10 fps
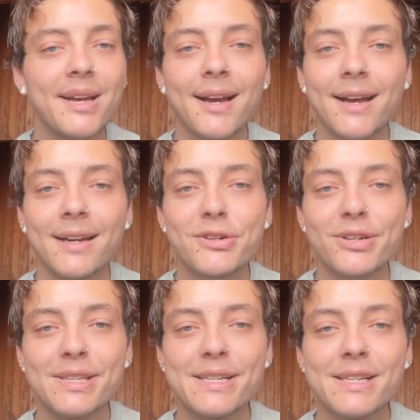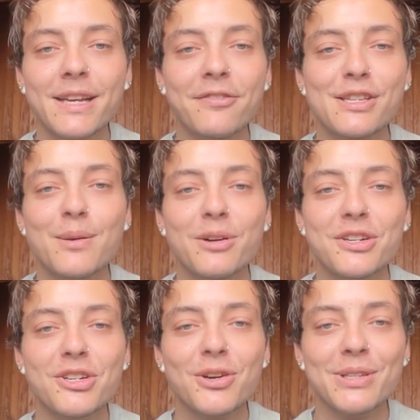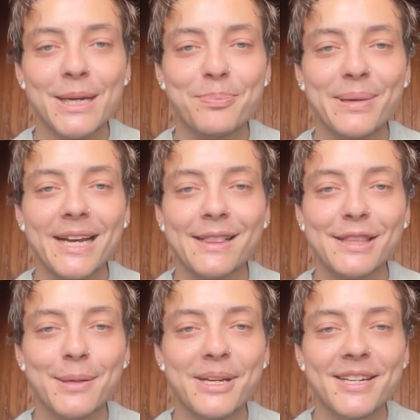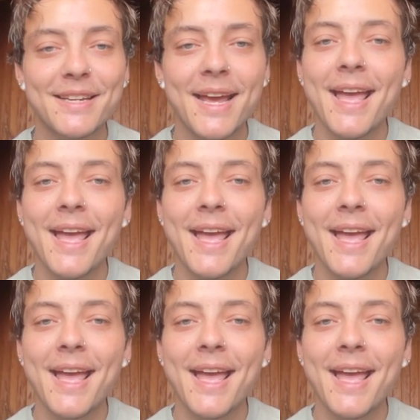I just, if someone shows up, I let them in,